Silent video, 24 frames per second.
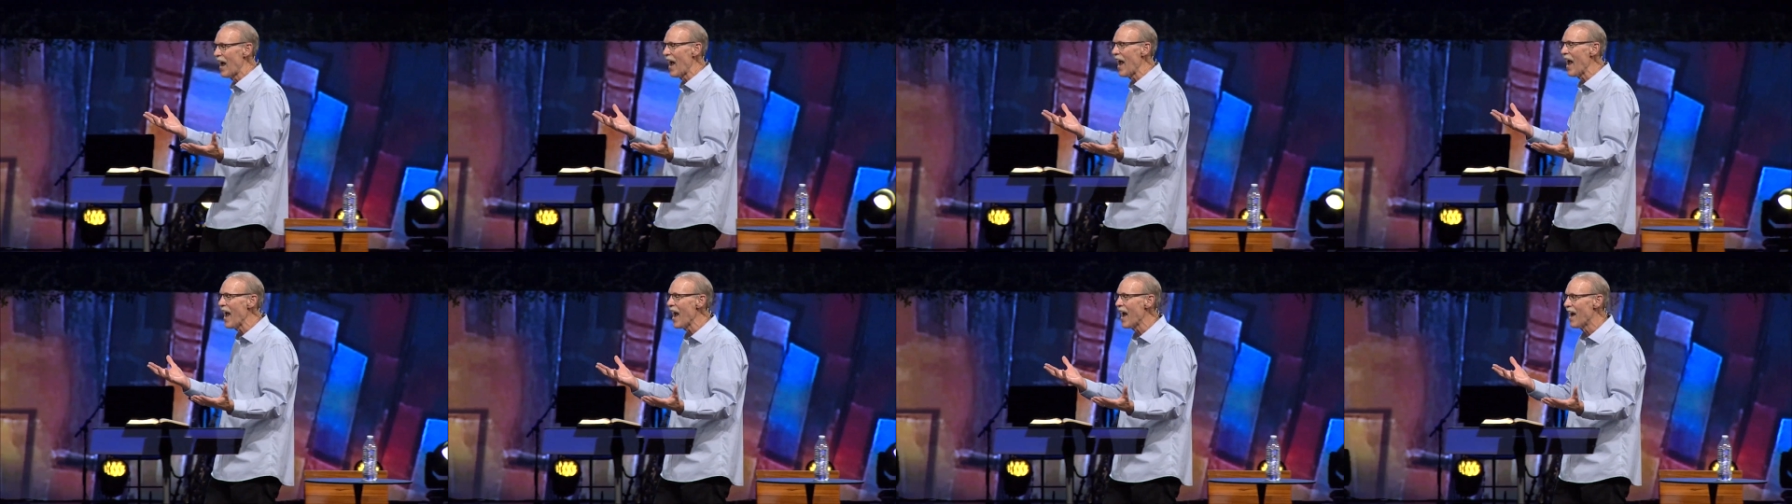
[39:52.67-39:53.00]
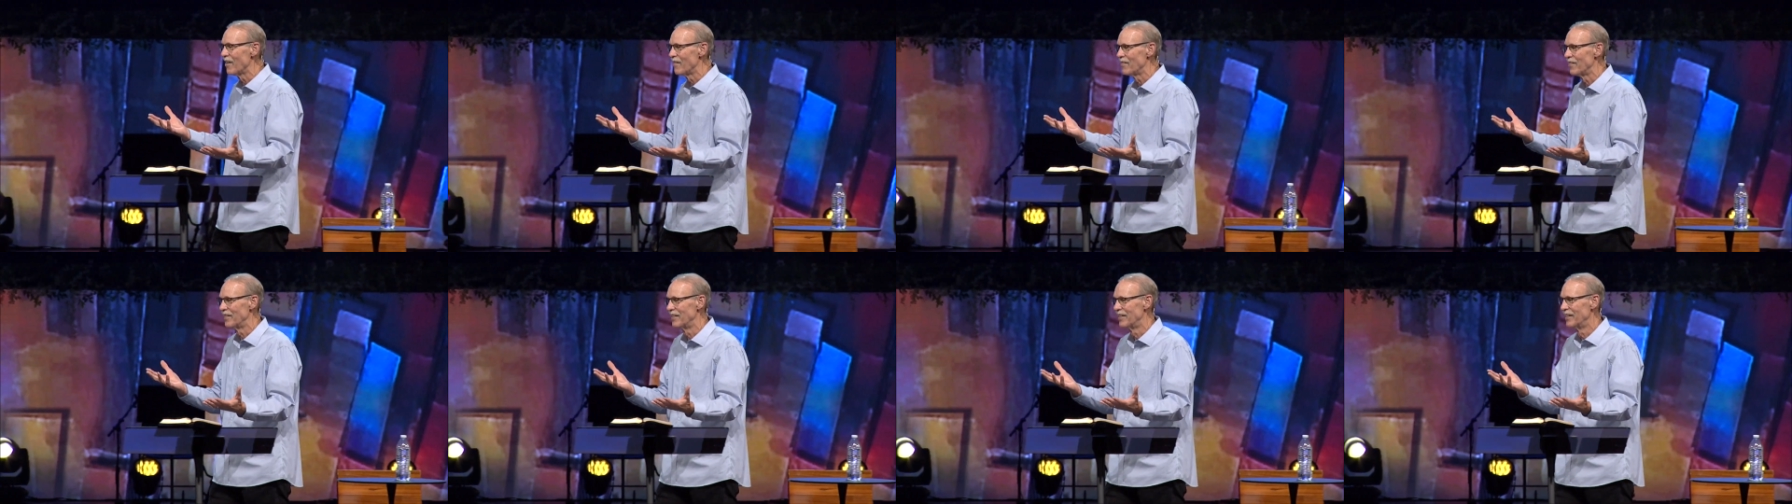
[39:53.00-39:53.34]

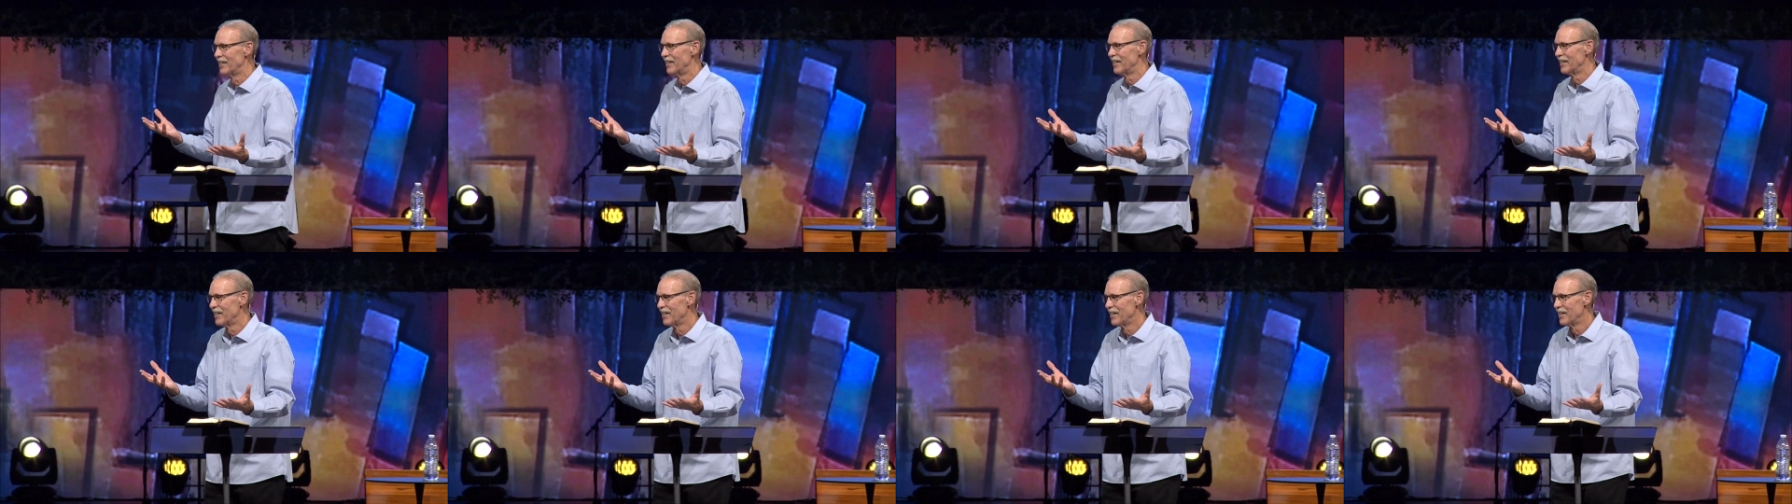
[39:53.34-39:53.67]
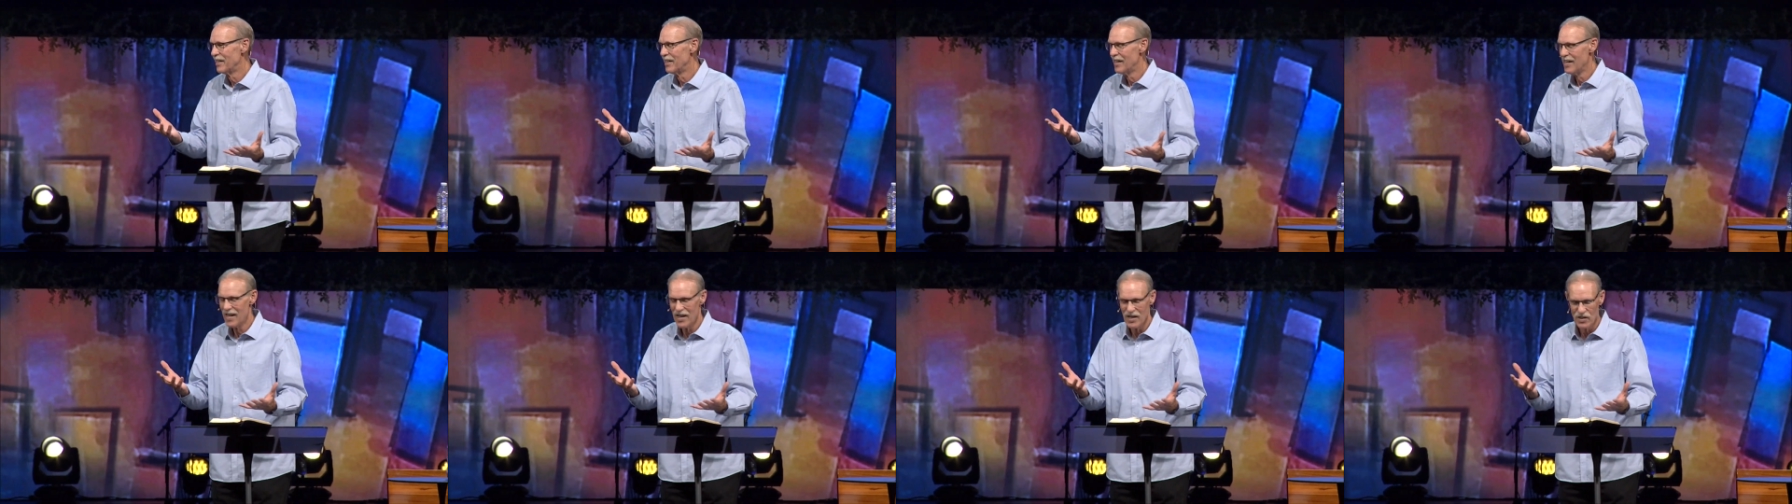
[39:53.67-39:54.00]
have.
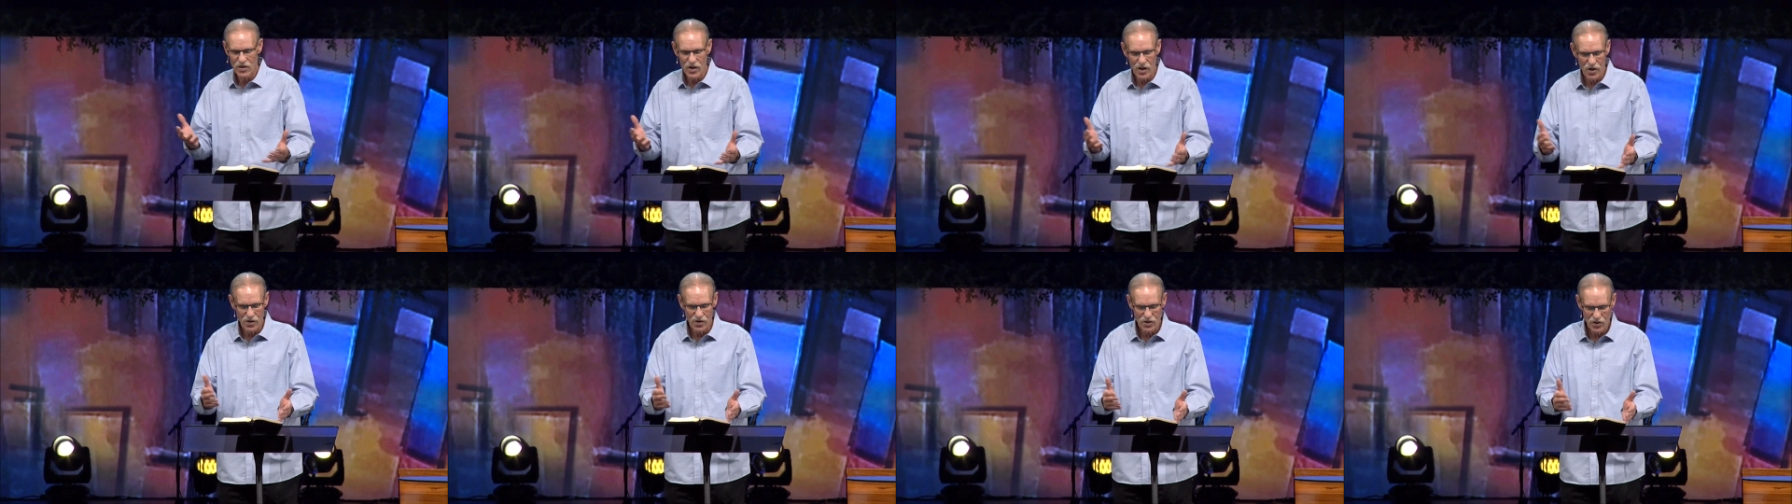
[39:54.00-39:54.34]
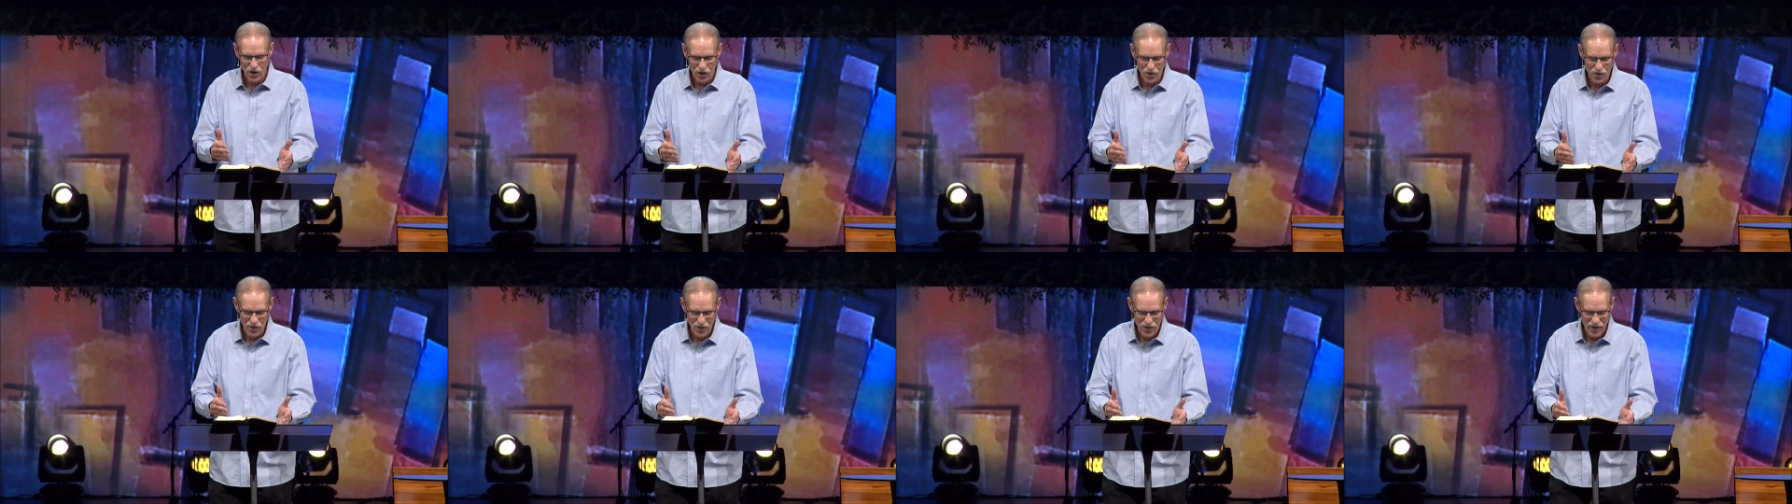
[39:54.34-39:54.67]
So,
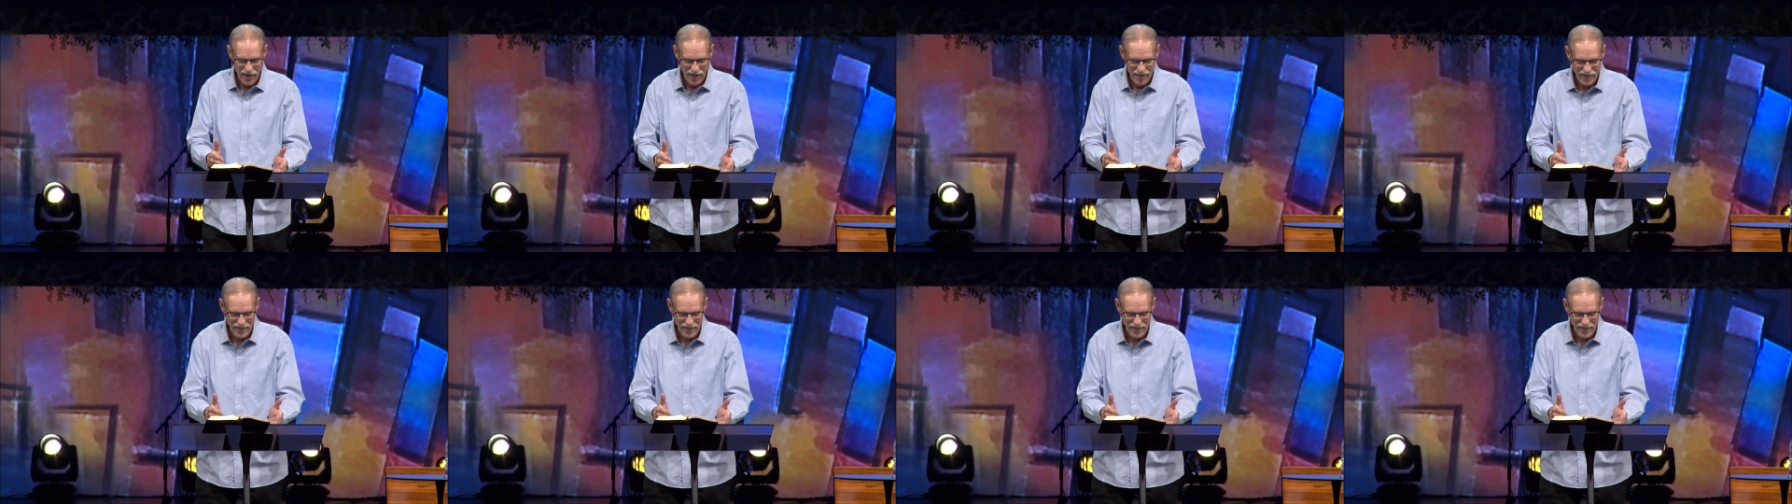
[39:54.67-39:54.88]
so